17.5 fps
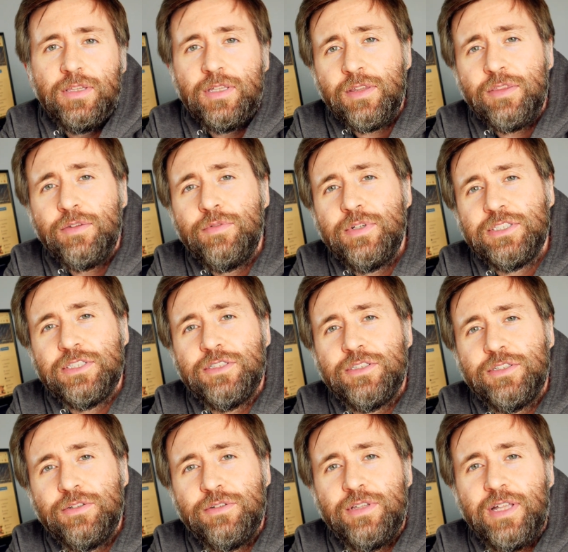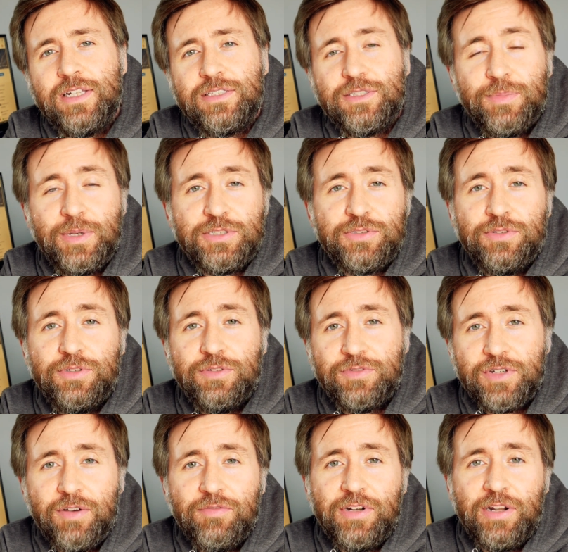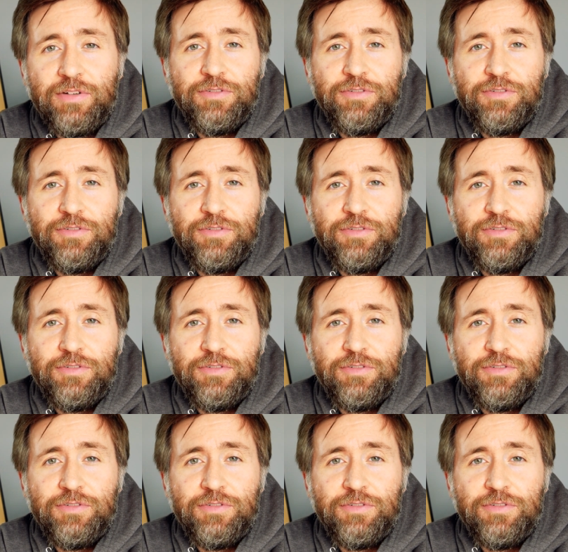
The other reason to do that, to make sure you've covered